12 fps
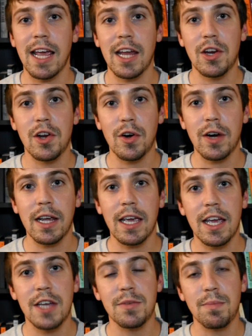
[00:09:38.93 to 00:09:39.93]
and during
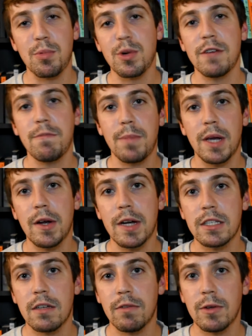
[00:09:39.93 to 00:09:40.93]
his brief
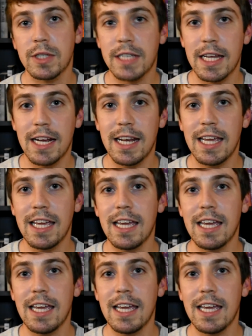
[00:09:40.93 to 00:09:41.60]
periods of lucidity,